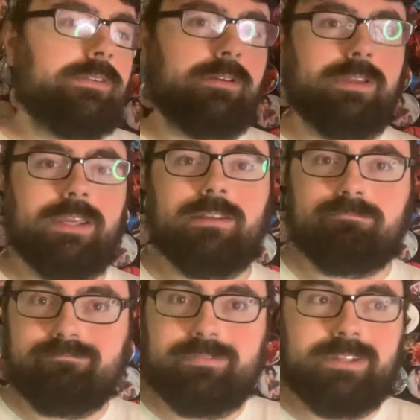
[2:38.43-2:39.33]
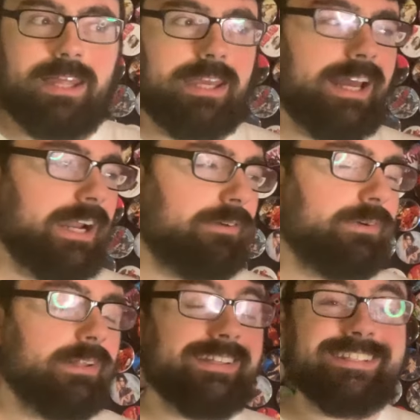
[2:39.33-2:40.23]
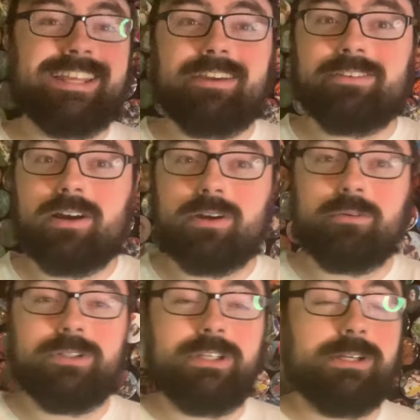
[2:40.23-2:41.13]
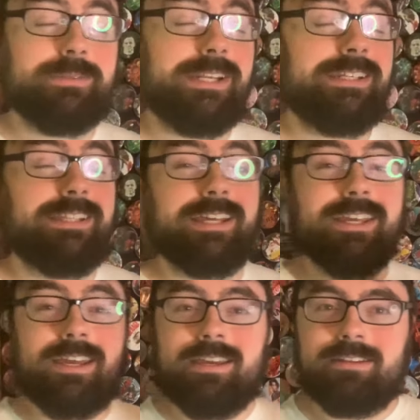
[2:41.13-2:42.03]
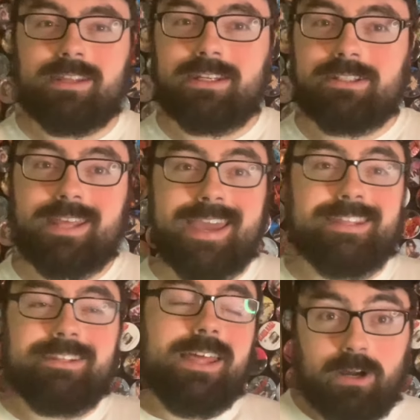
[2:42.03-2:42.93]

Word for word: So he's like, I don't want to stay with you, I'll go with you. But then he's like, then he stays.